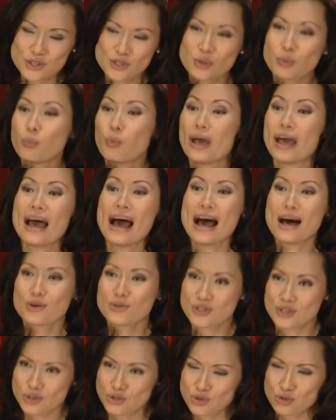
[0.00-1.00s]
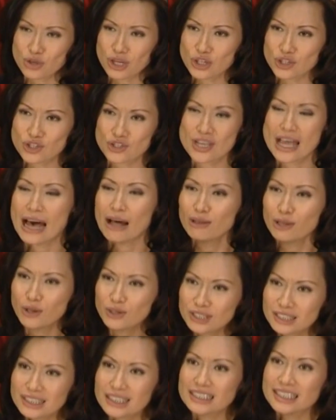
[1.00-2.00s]
the warehousing structures? How long
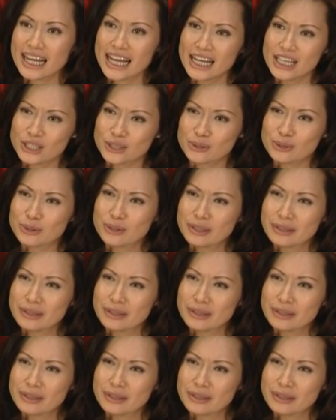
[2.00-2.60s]
did it take you?